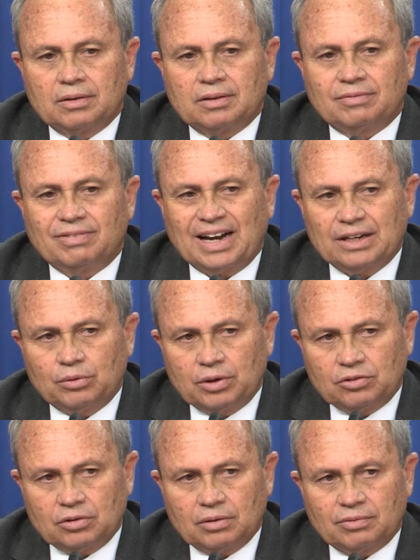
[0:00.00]
the
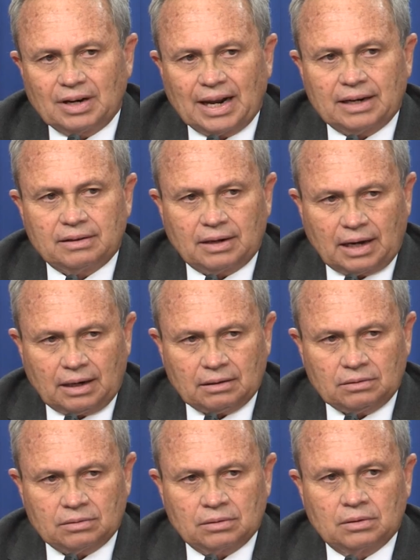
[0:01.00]
Valuation of Land
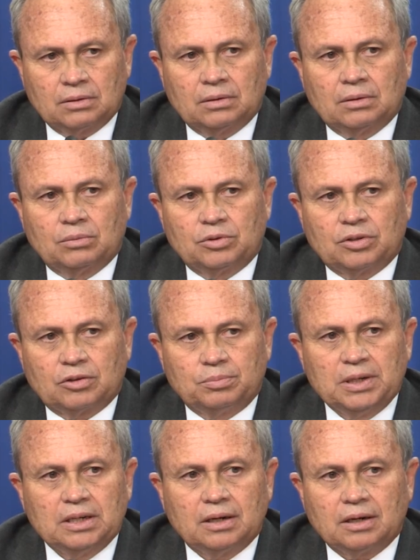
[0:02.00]
Act, which has
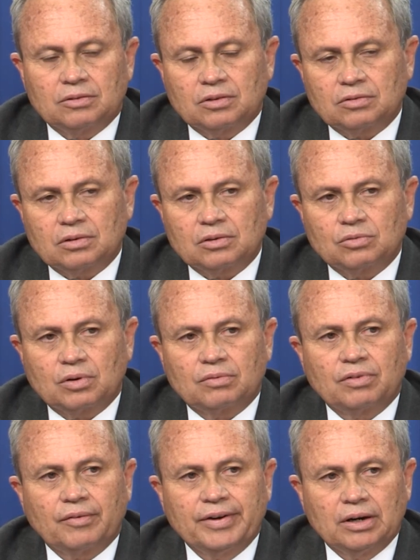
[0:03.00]
been in existence for a
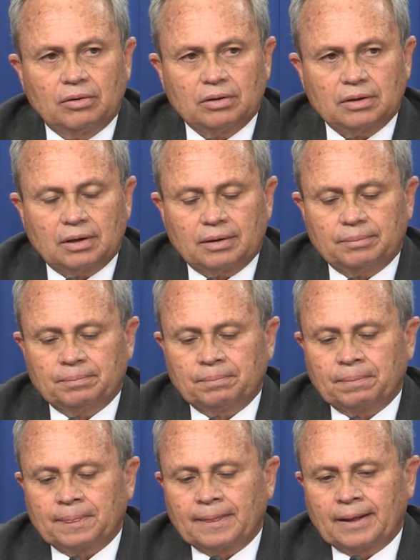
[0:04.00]
very long time.
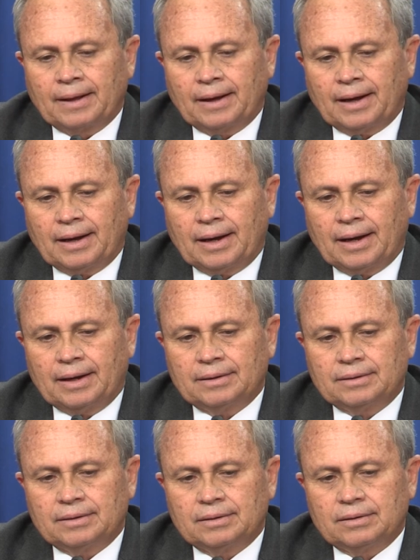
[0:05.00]

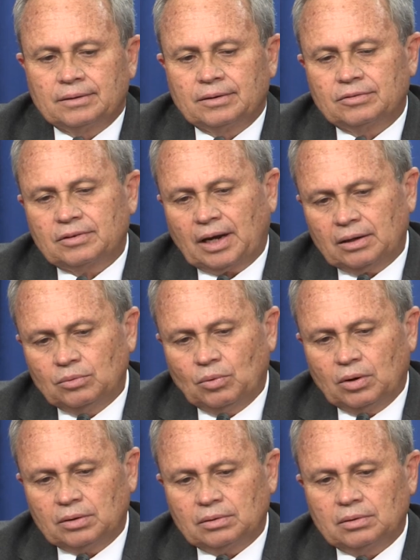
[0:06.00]
And the second
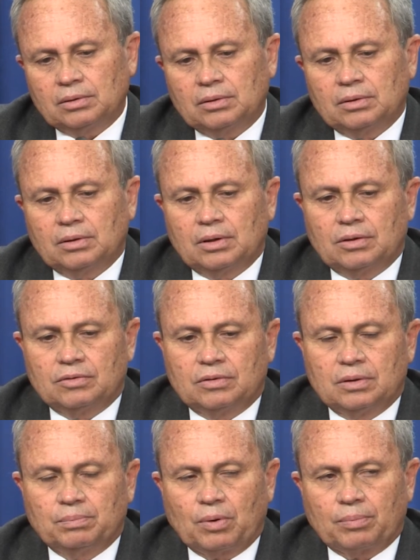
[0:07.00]
one is
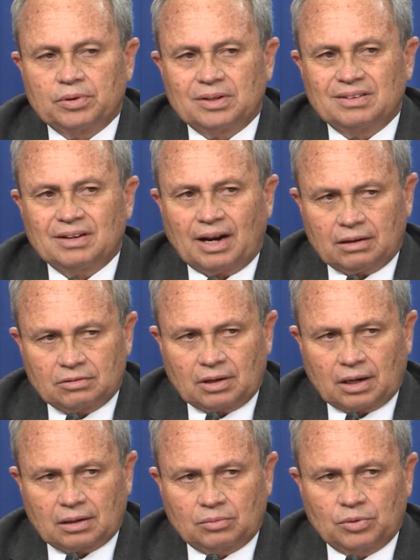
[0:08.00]
the Property Tax
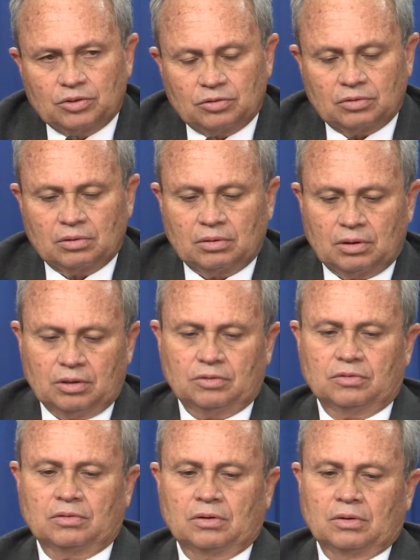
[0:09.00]
Act, which
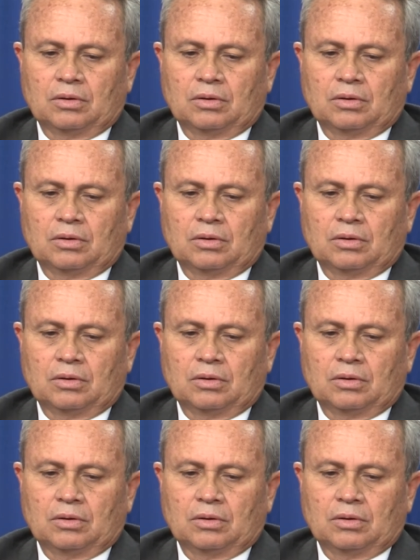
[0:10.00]
is